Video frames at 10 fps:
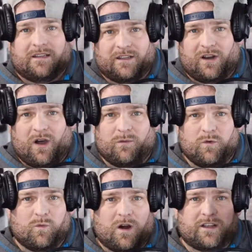You know, it
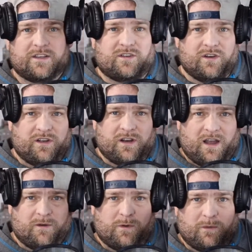won't work as good
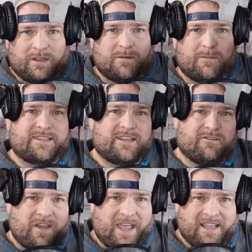with the Mexican
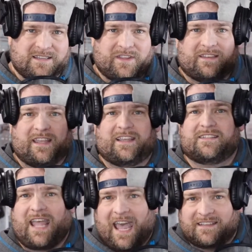fans if they think his
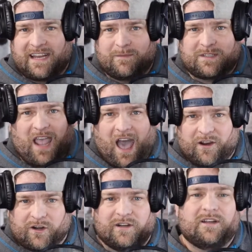dad's name is
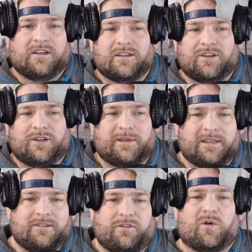Connor. You know what I
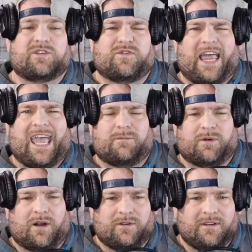mean? False flag,
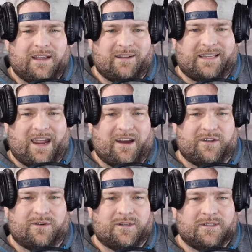bro. How dare you?